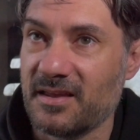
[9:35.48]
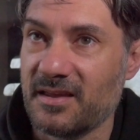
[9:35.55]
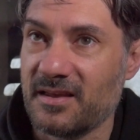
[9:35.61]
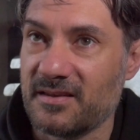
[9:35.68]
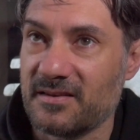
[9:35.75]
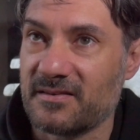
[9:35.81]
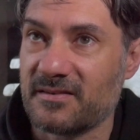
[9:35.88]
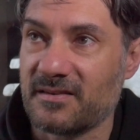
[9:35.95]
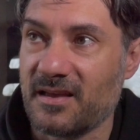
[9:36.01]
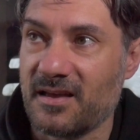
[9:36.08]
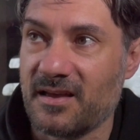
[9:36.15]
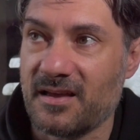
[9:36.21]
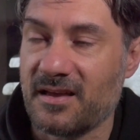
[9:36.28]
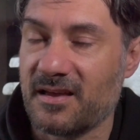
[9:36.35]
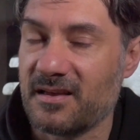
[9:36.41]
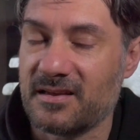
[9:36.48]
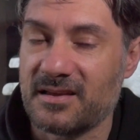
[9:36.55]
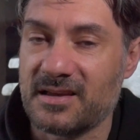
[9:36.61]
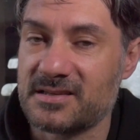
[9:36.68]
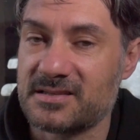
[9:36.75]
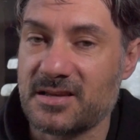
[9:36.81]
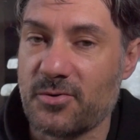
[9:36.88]
is
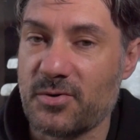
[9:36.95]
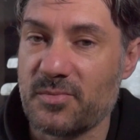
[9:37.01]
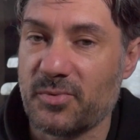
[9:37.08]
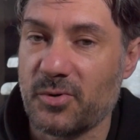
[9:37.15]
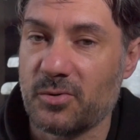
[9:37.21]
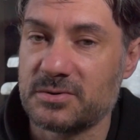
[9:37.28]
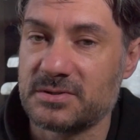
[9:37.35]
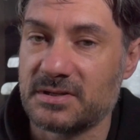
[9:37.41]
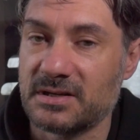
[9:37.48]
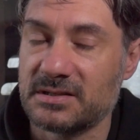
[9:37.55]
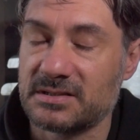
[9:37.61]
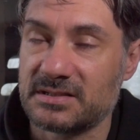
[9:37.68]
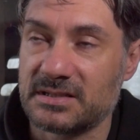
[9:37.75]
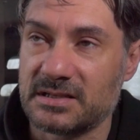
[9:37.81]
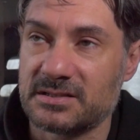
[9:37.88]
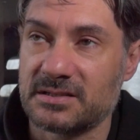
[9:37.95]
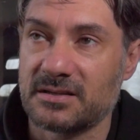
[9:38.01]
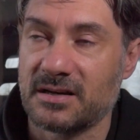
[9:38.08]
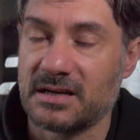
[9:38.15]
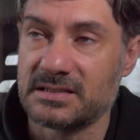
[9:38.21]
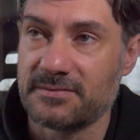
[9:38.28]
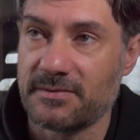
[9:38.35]
so important and such a
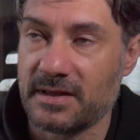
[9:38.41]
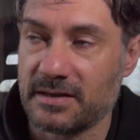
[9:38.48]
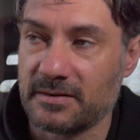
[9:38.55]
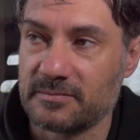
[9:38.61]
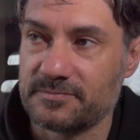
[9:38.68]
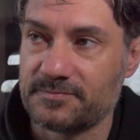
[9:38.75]
nice thing.